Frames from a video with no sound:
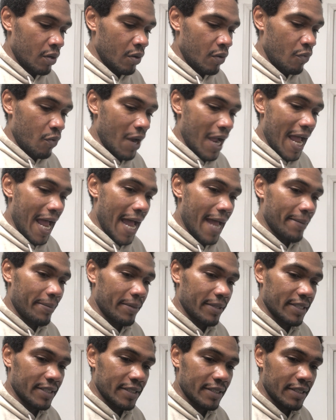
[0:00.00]
what
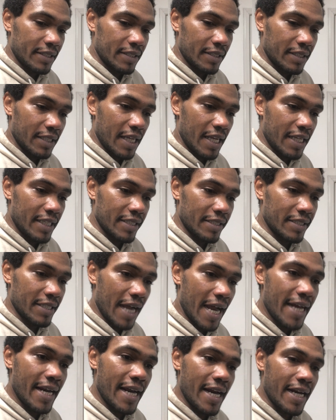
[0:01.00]
happens is
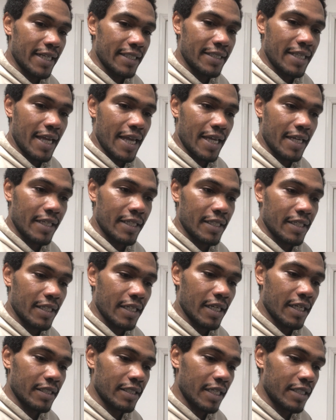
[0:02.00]
9 out of 10,
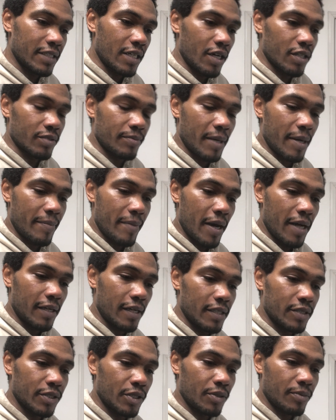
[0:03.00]
because I talked to my
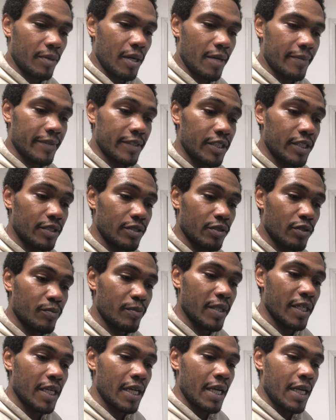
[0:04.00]
biological mom, and she told
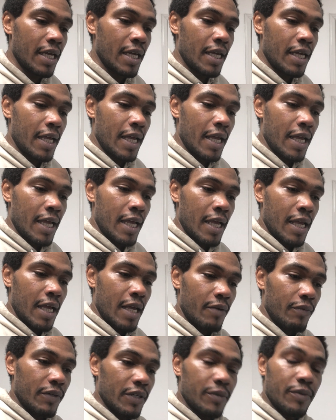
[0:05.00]
me
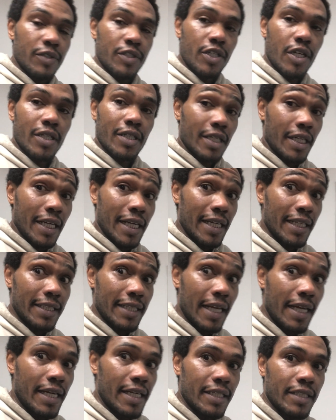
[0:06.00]
when he was younger, he
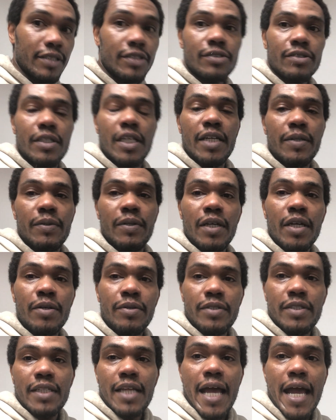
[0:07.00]

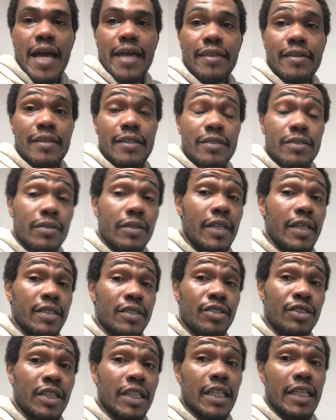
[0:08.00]
was an athlete, so he didn't
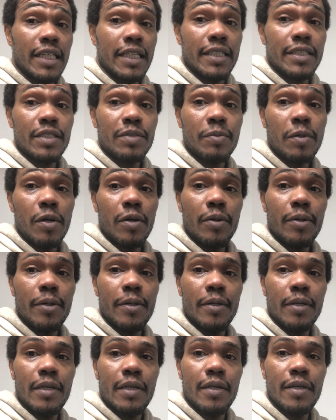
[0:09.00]
drink, he didn't smoke,
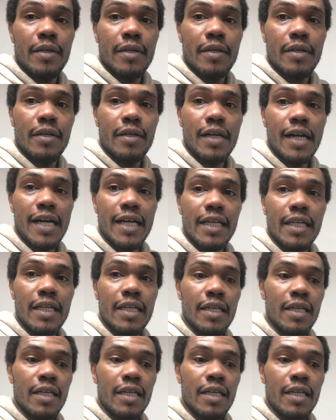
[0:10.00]
right?